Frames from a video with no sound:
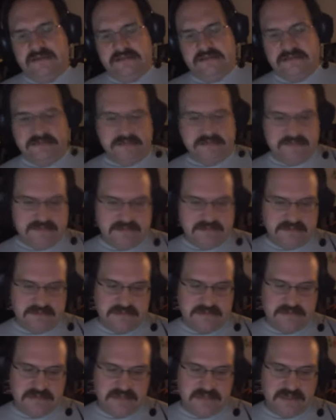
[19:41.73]

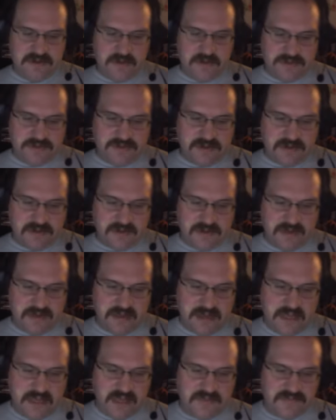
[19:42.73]
Uh, you know what though?
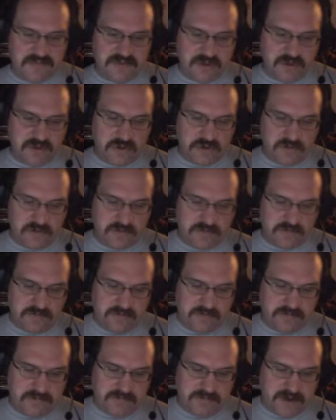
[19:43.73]
If you
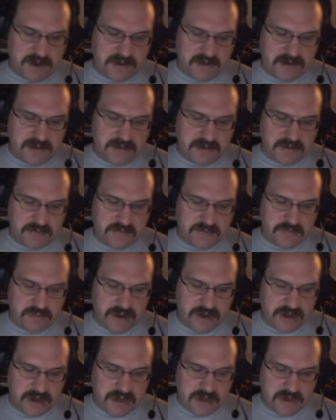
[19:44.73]
bought it
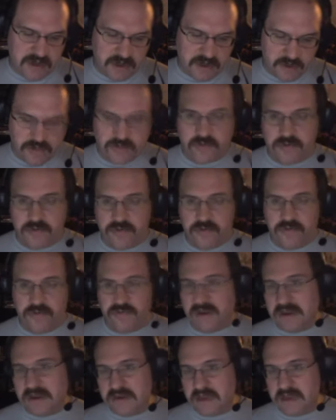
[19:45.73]
brand new
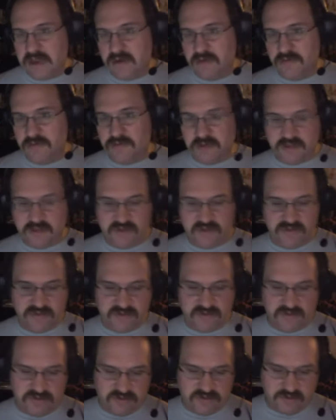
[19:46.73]
right now,
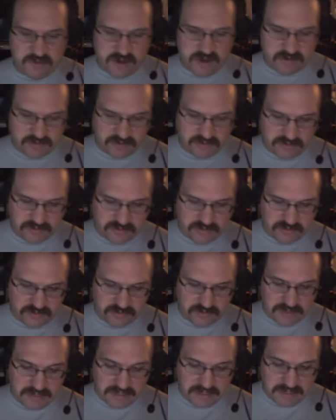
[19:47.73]
it's about
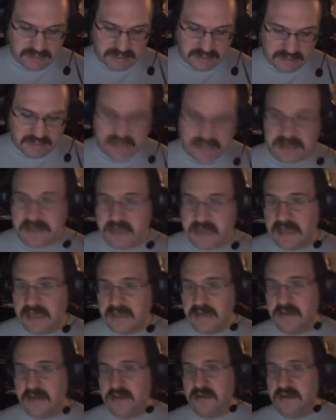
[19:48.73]
three ninety-nine.